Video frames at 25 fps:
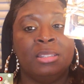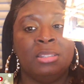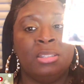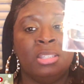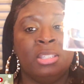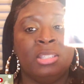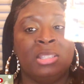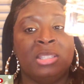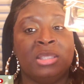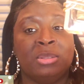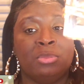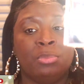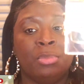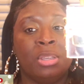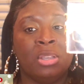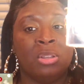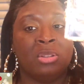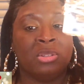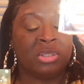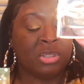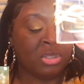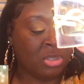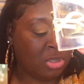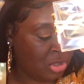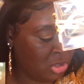This
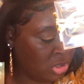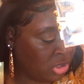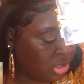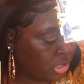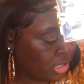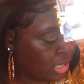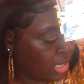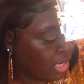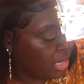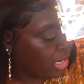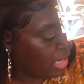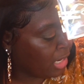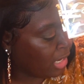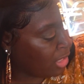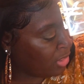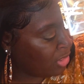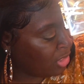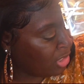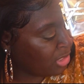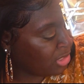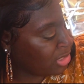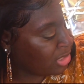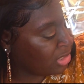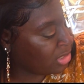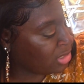smells good. And
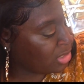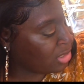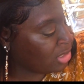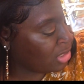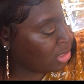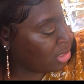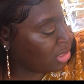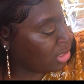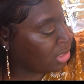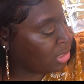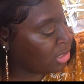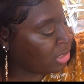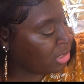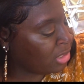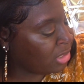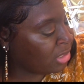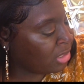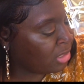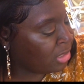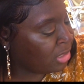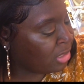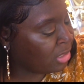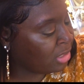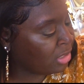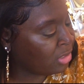this is
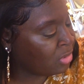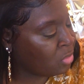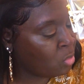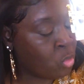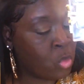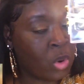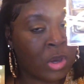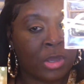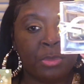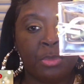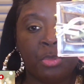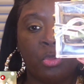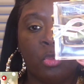the one